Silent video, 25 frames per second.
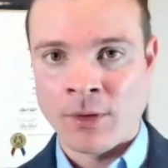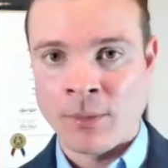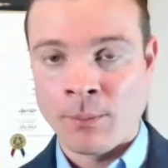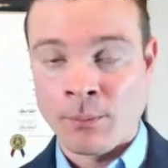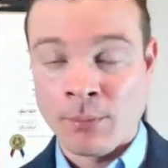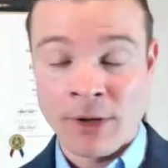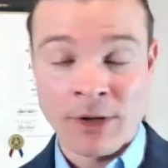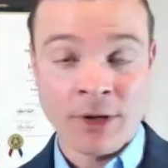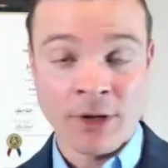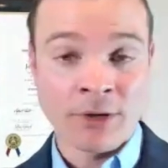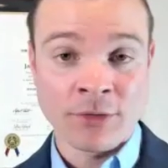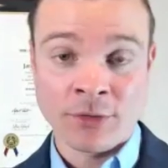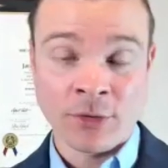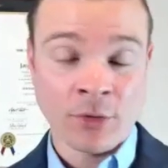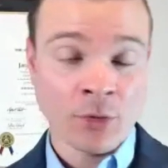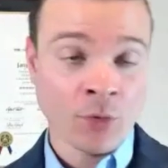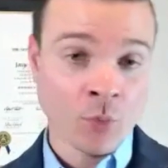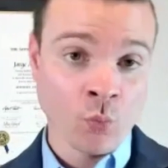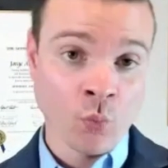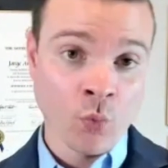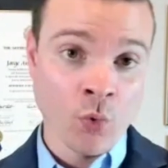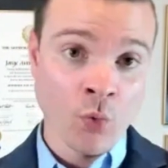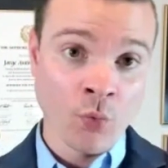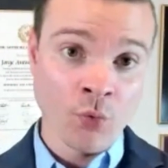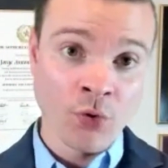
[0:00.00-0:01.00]
because there
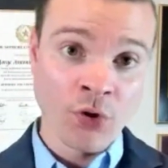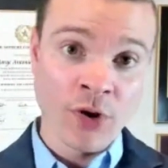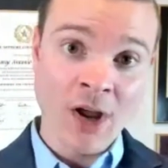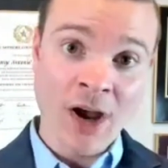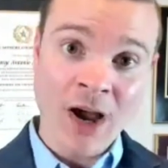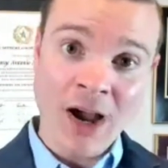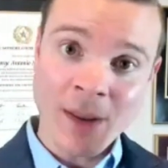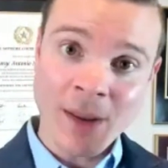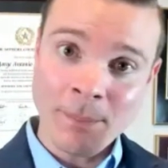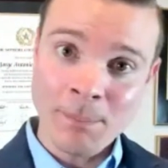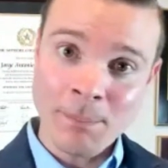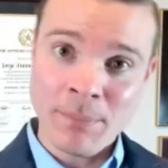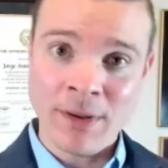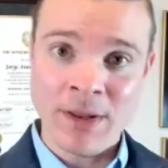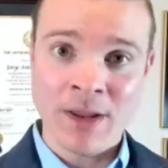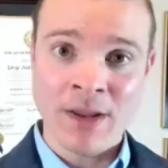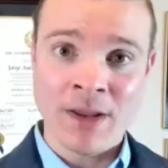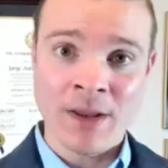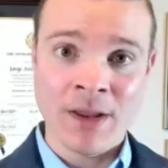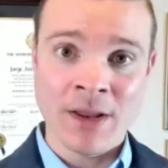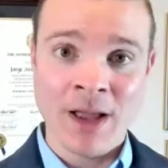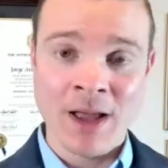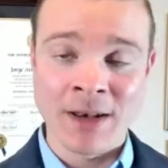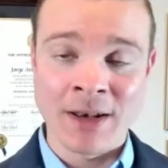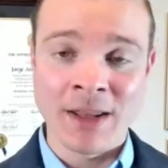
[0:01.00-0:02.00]
will not
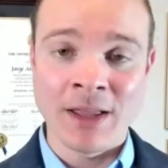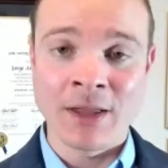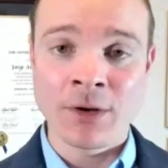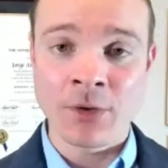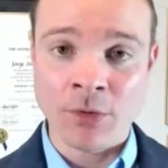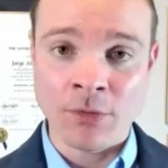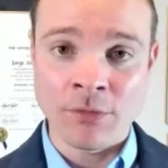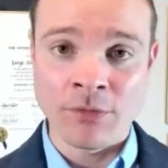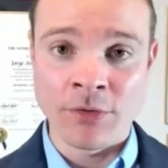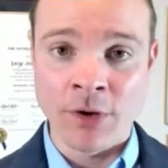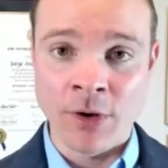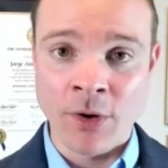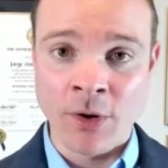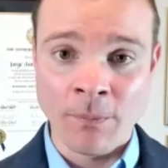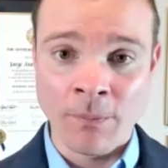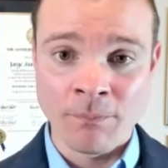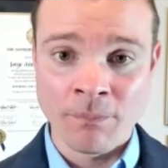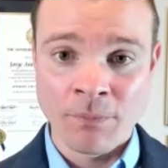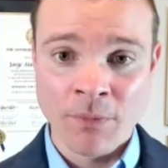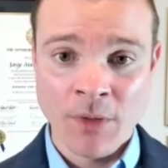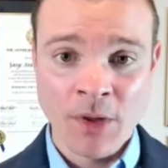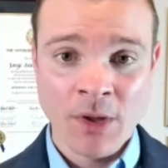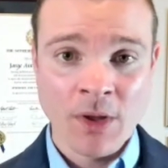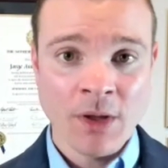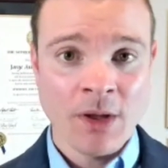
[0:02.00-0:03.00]
be an interview
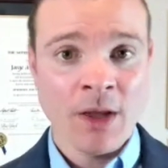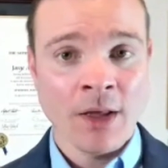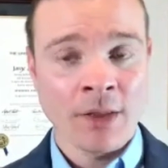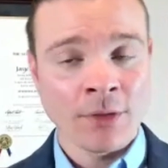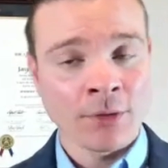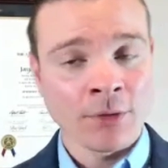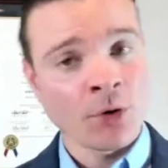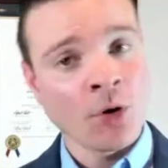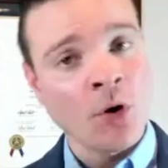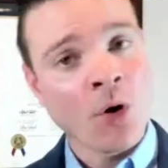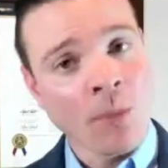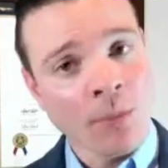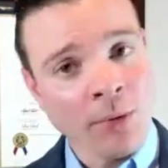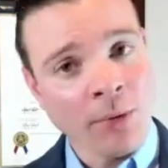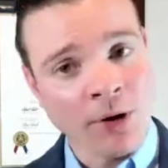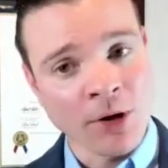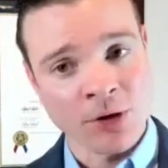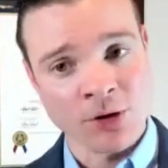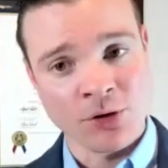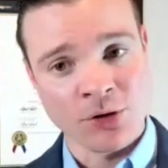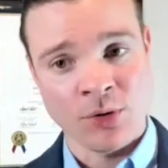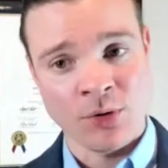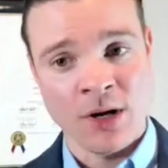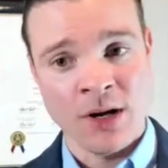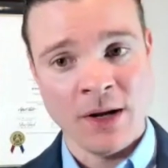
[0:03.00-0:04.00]
in their home
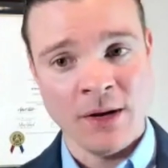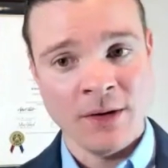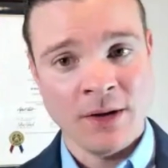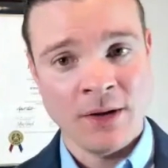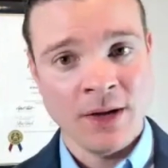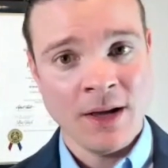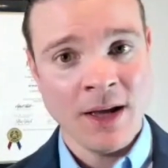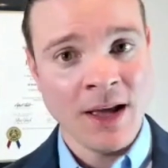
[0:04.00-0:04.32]
country.